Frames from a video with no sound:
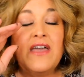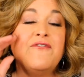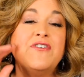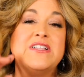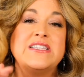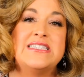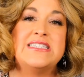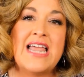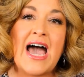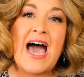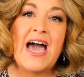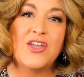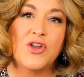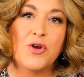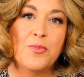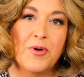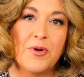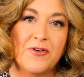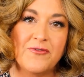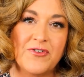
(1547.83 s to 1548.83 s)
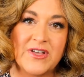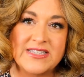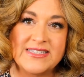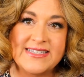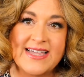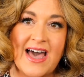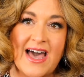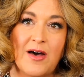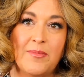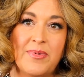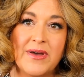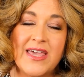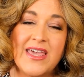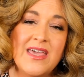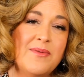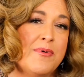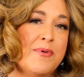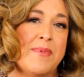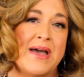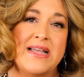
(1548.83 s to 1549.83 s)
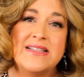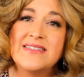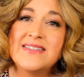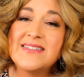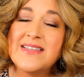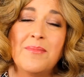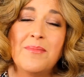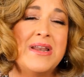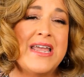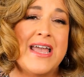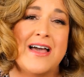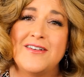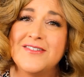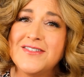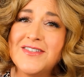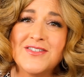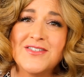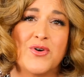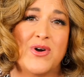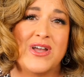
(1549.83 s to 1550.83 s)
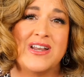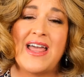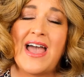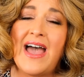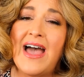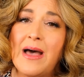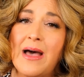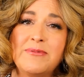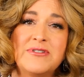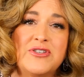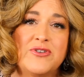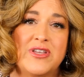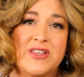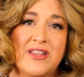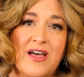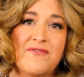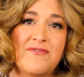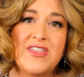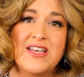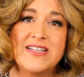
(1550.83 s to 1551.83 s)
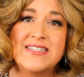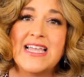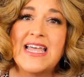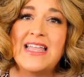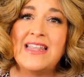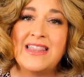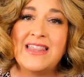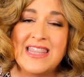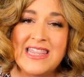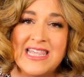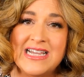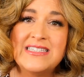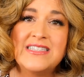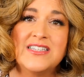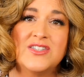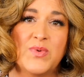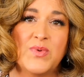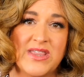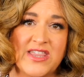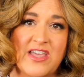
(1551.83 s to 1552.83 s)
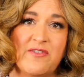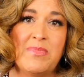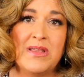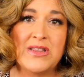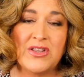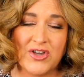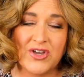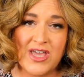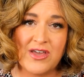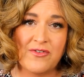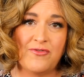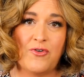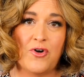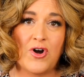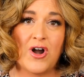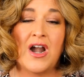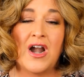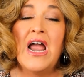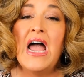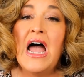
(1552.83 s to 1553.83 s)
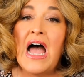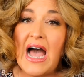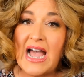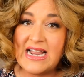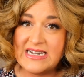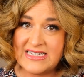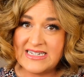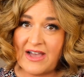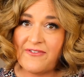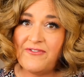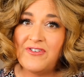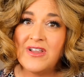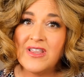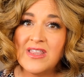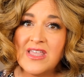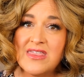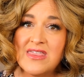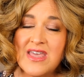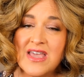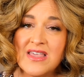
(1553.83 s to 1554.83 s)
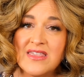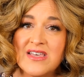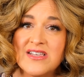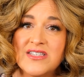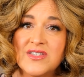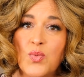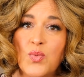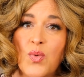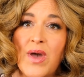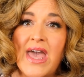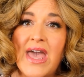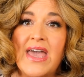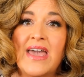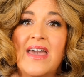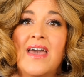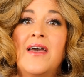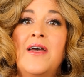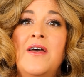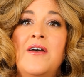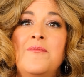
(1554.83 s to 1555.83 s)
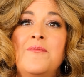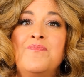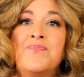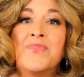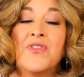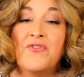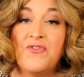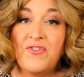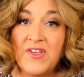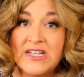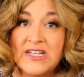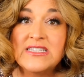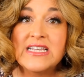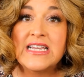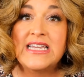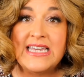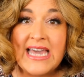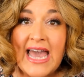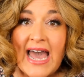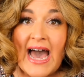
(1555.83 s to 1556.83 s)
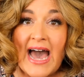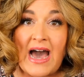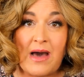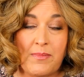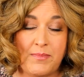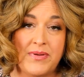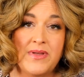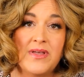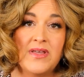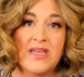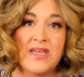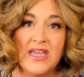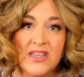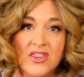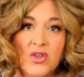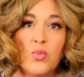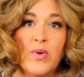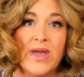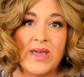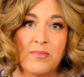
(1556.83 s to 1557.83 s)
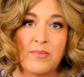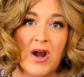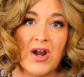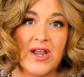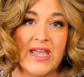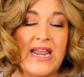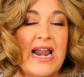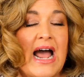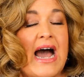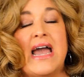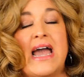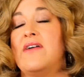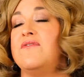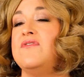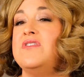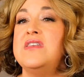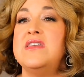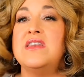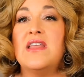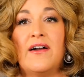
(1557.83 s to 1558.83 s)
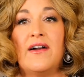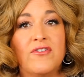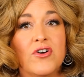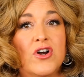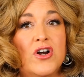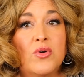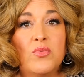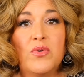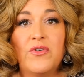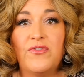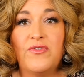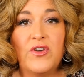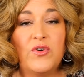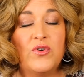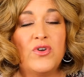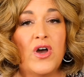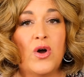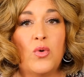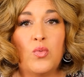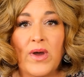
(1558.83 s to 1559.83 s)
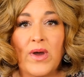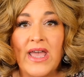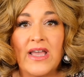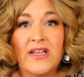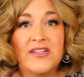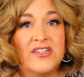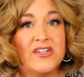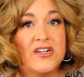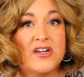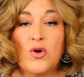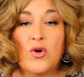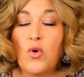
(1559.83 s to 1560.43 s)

if it's not your perfect style. But keep in mind, somebody else is going to absolutely love this, and this is what they've been looking for. I definitely think this wig fills a gap in the wig market. I have never reviewed a wig